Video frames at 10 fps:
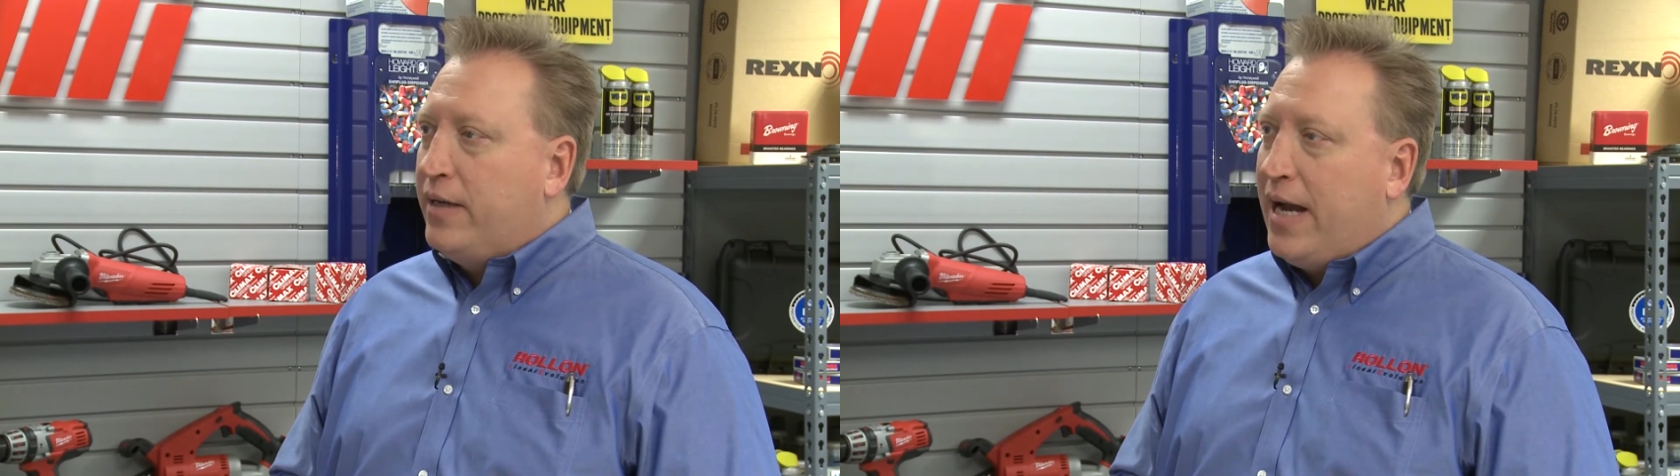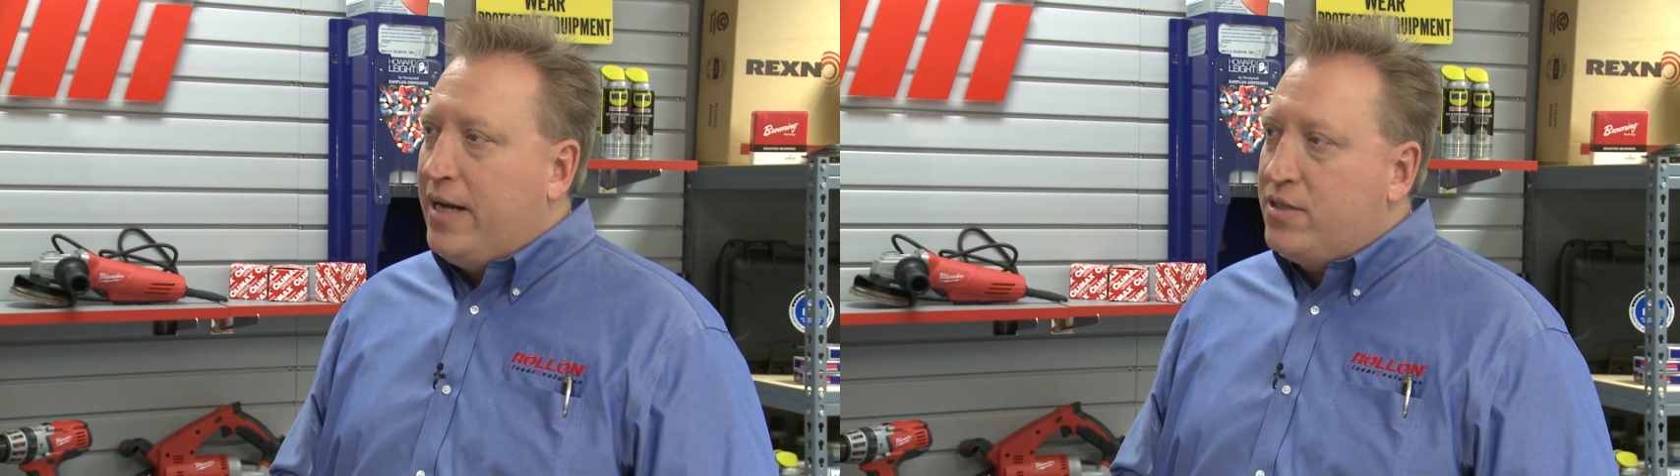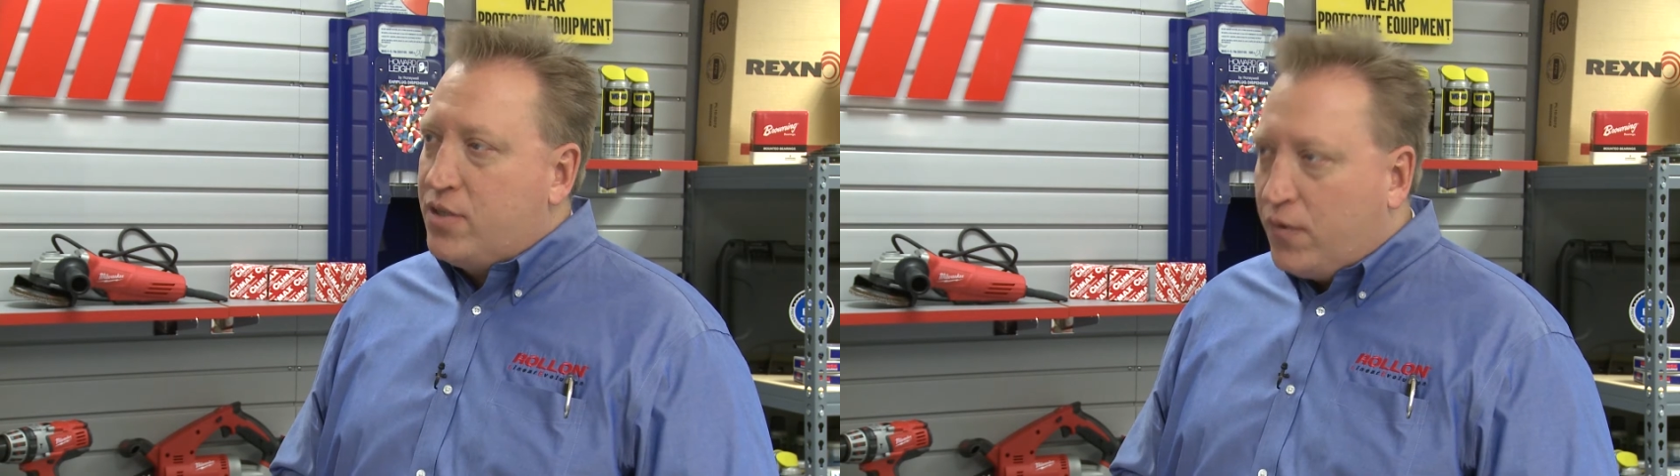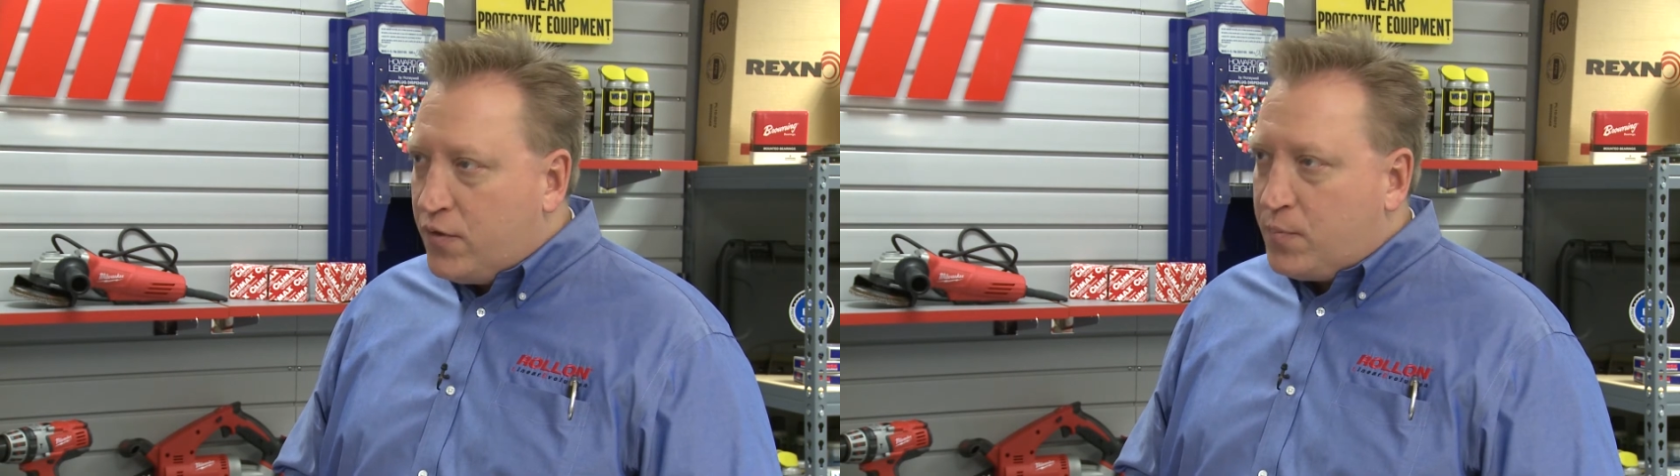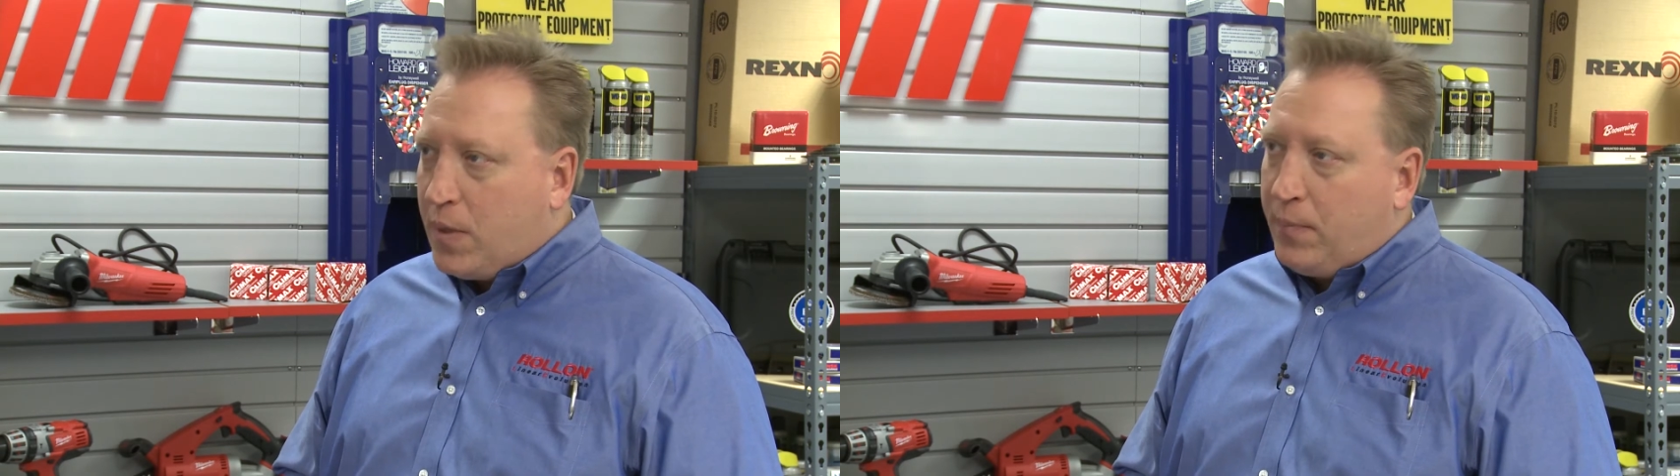guide
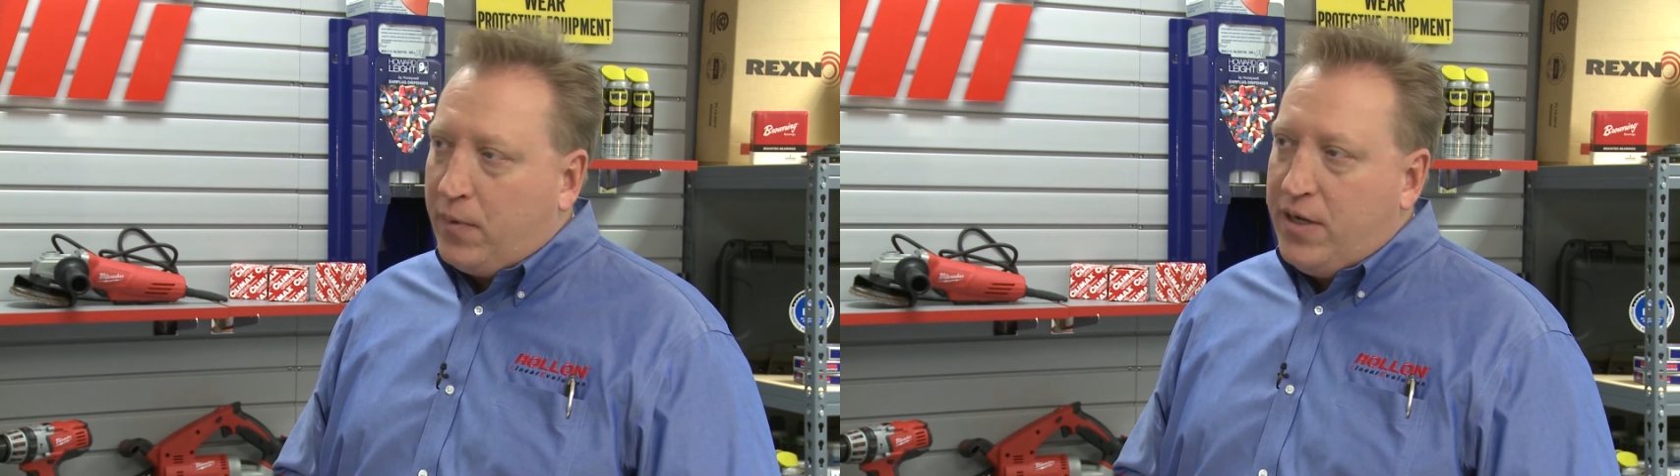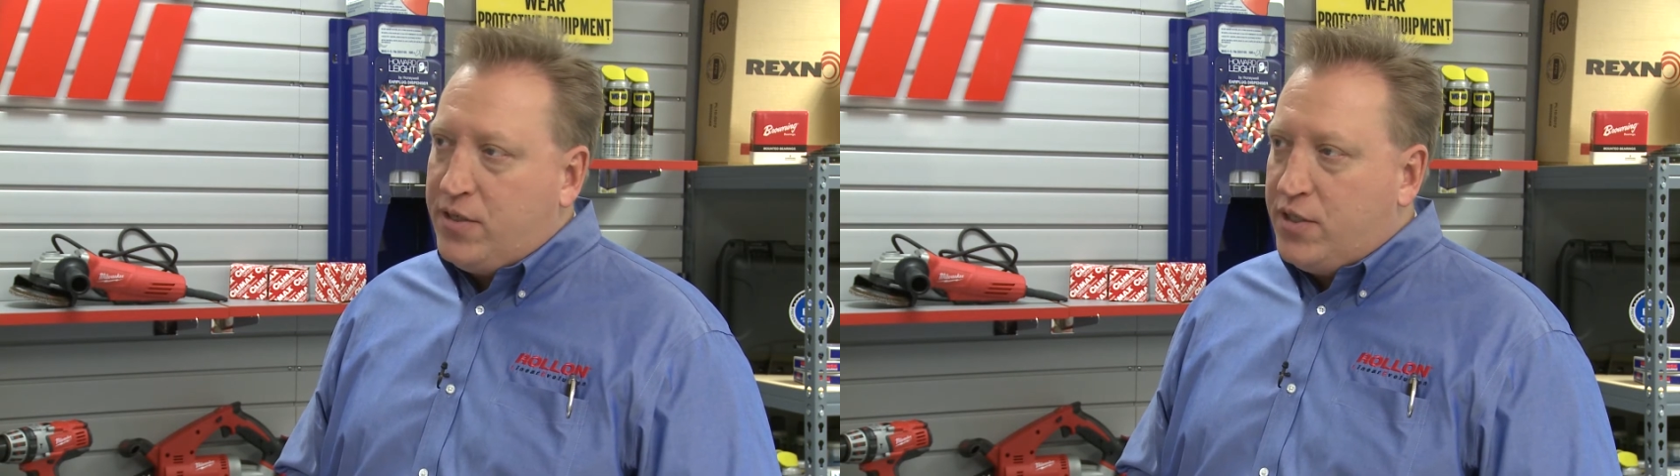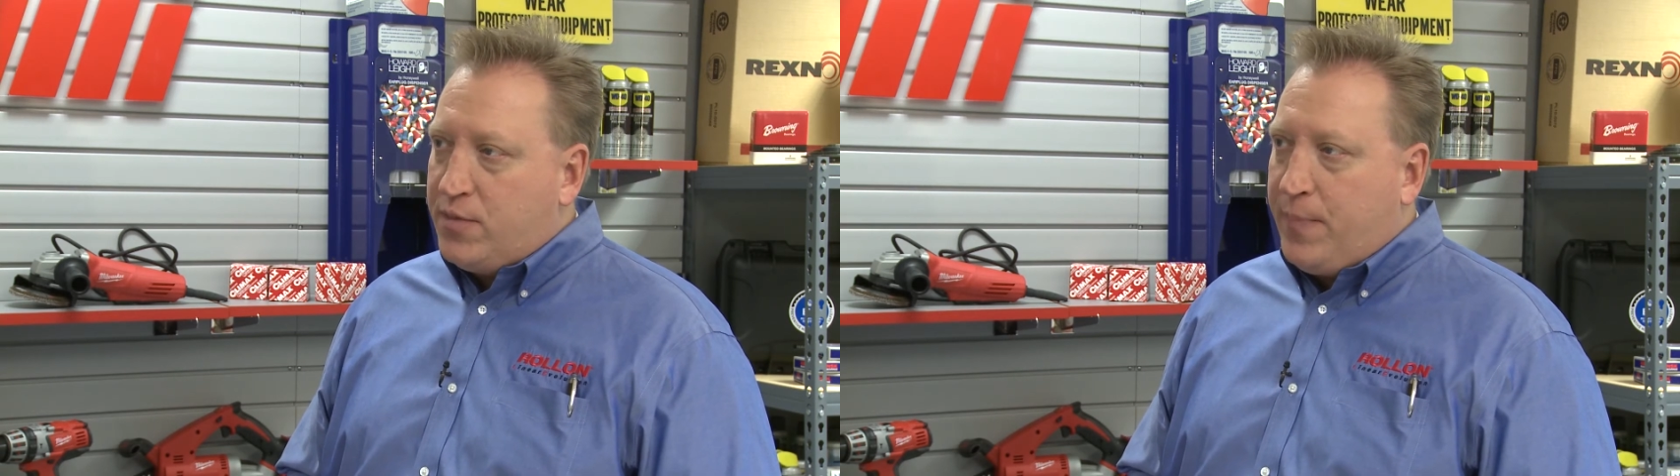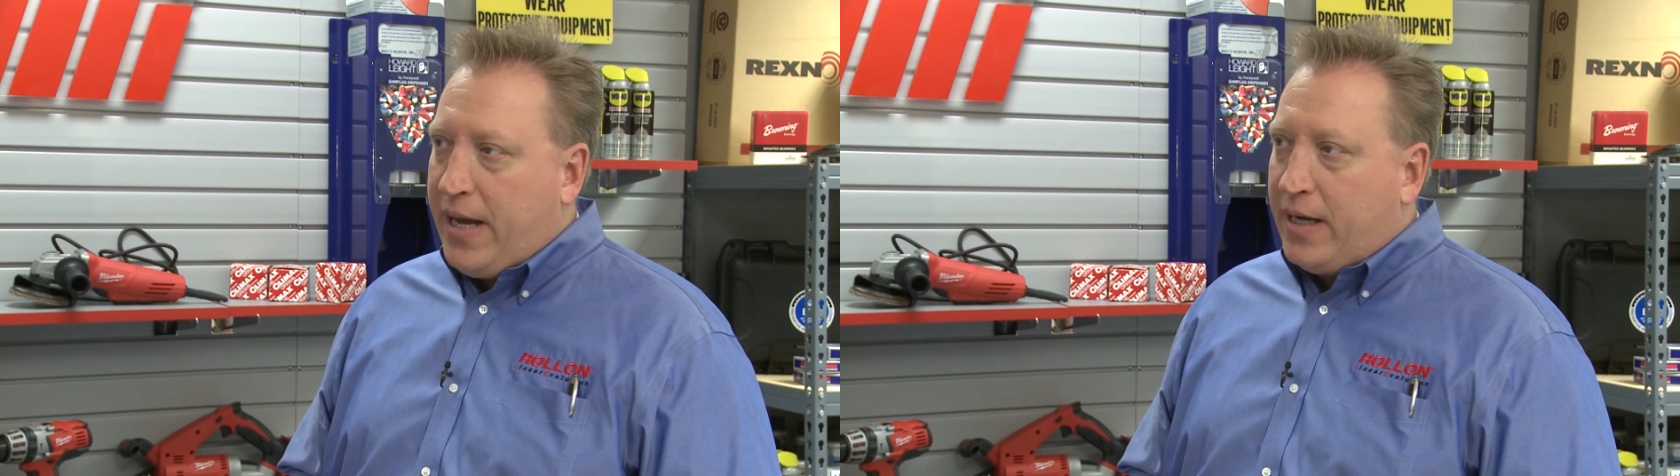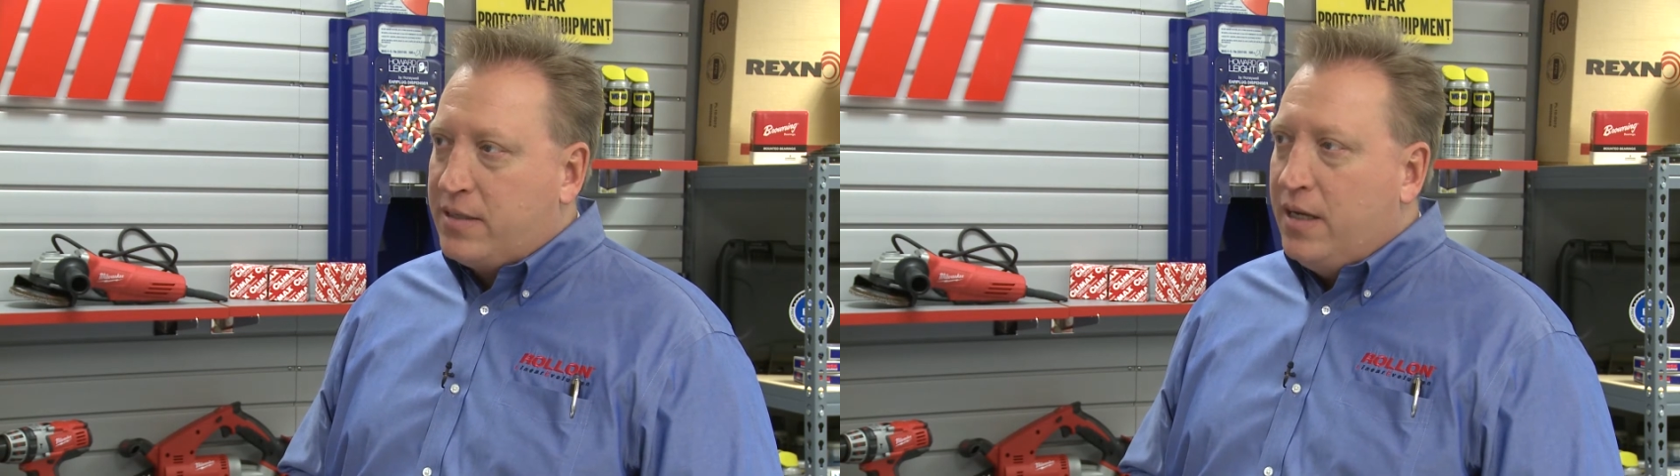surface preparation
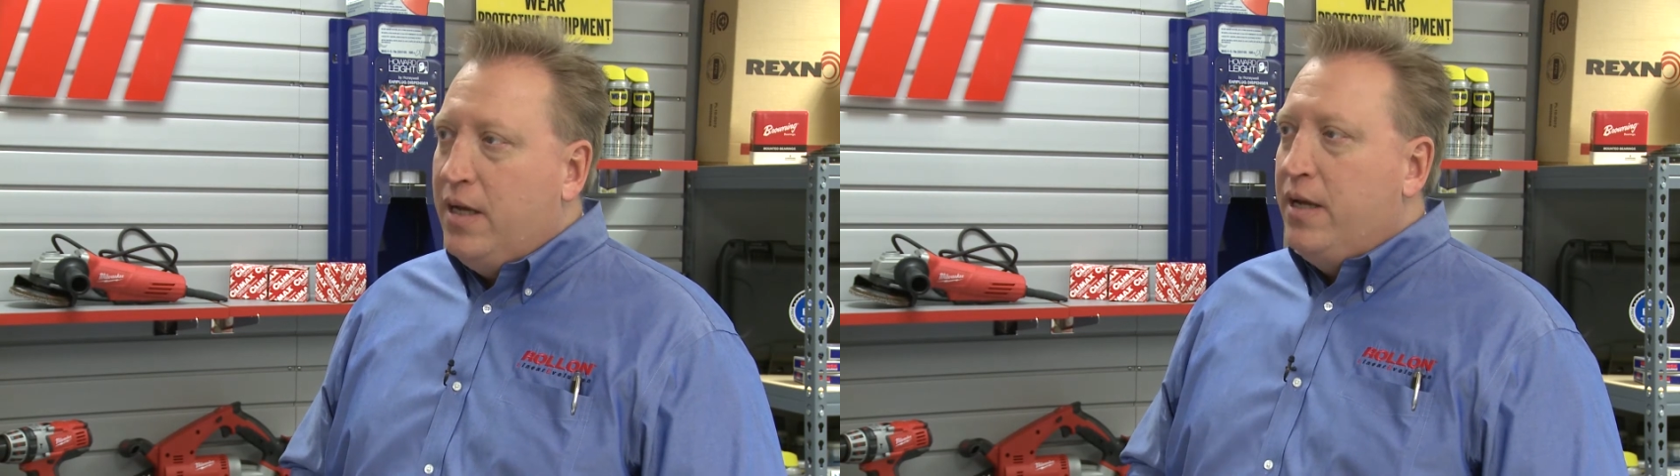specs,